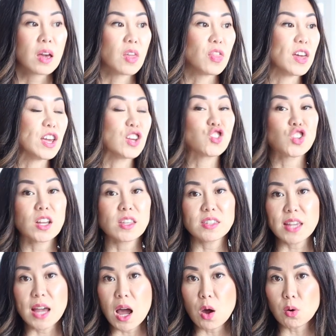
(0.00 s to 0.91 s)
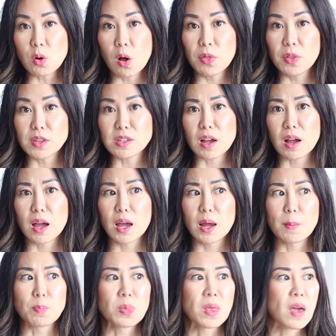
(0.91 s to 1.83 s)
They shut down all the
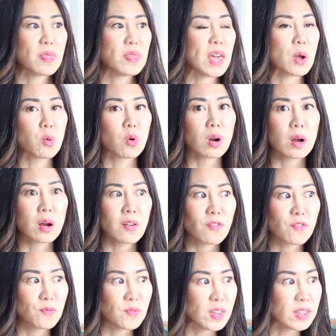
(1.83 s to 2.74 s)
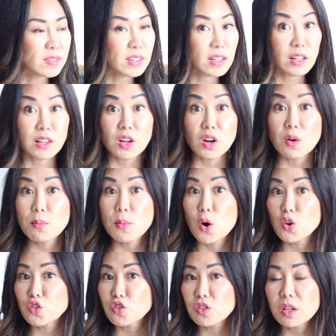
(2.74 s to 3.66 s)
time. They were physically or
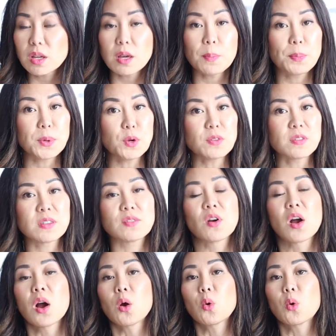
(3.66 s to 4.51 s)
emotionally abusive.